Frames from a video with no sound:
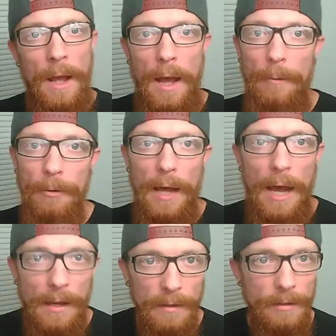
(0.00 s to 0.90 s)
I would
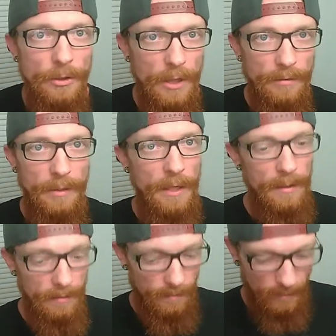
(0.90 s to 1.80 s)
highly suggest it, and
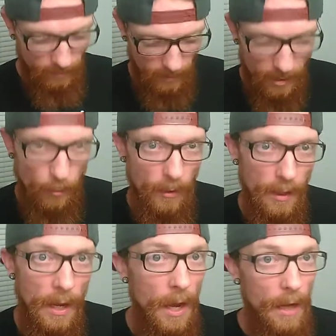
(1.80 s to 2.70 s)
this this
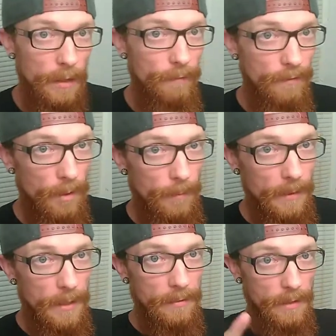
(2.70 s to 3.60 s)
anyone. I give this
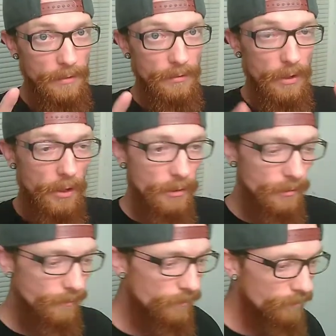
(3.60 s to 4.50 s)
company 10 stars.